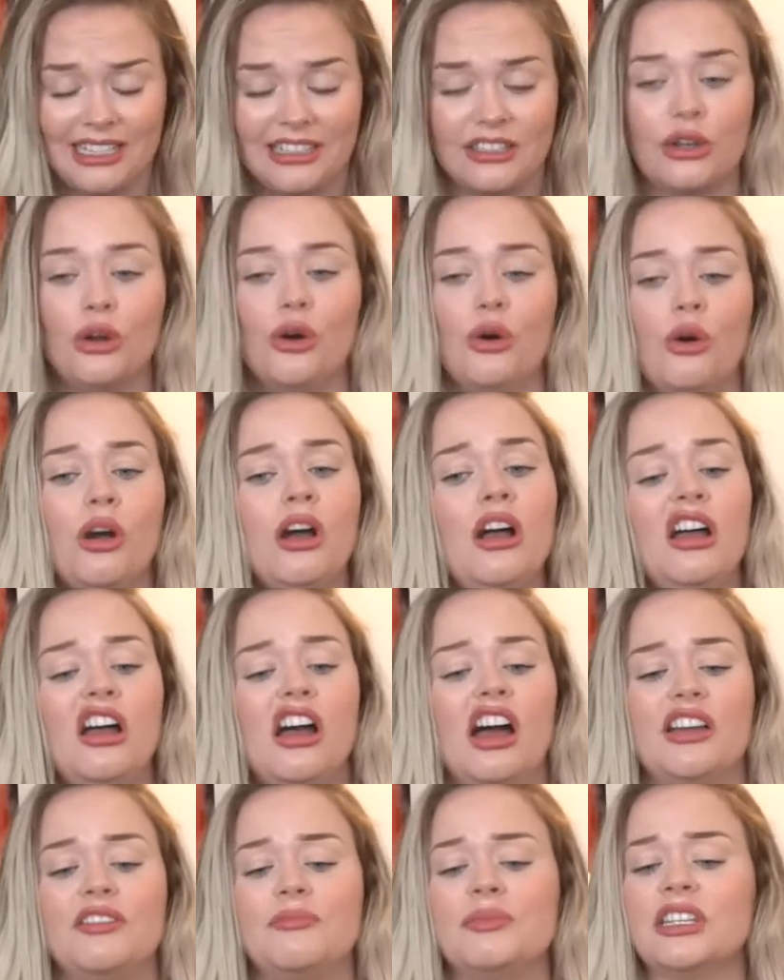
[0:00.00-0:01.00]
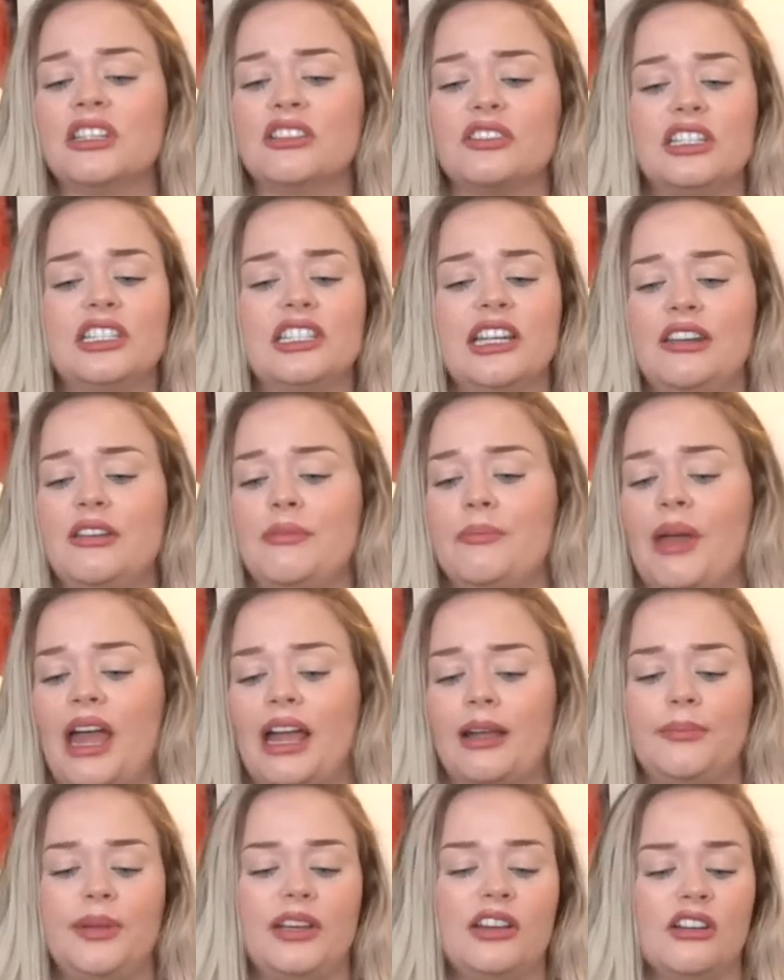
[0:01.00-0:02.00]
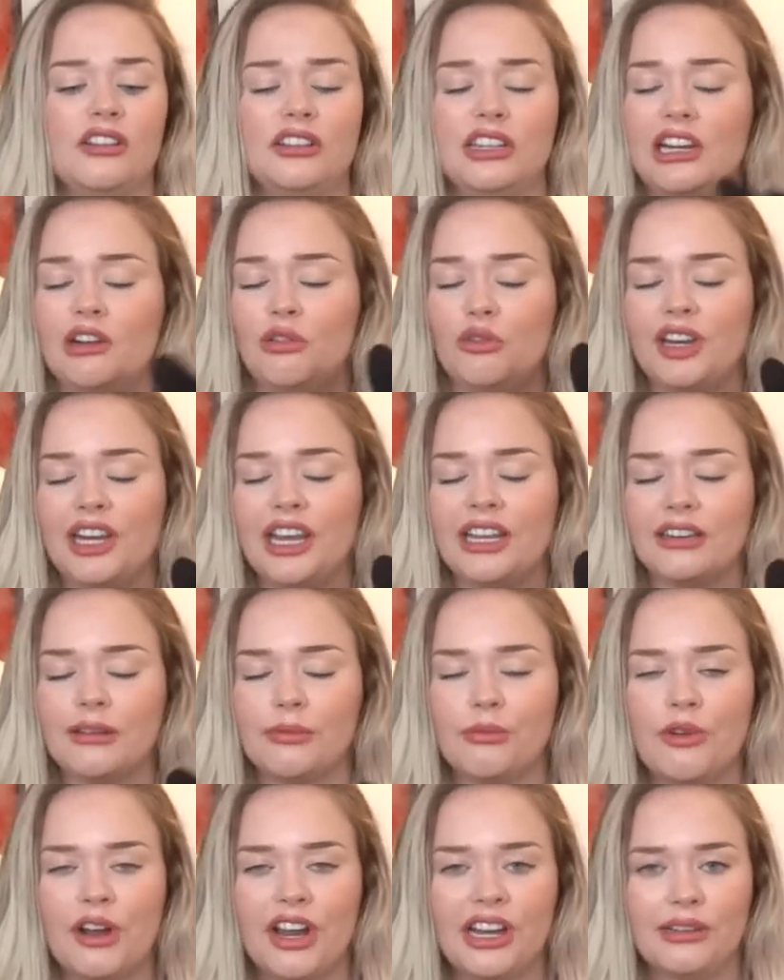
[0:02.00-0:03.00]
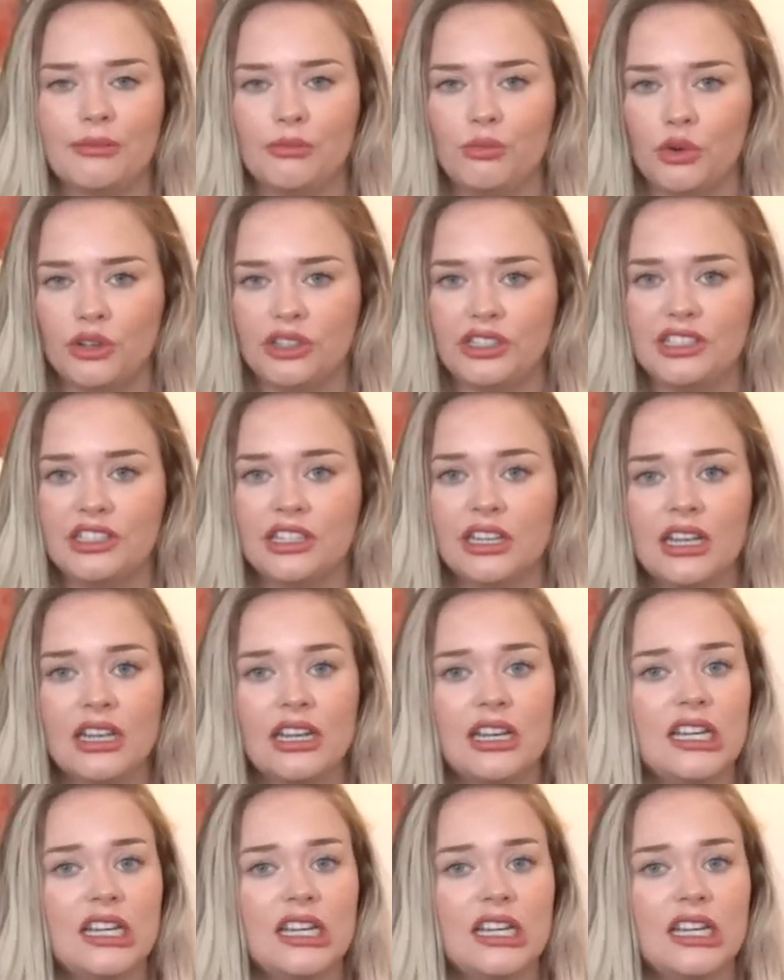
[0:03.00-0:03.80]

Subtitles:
so I'm just going to send them back because I'll only end up wearing them once,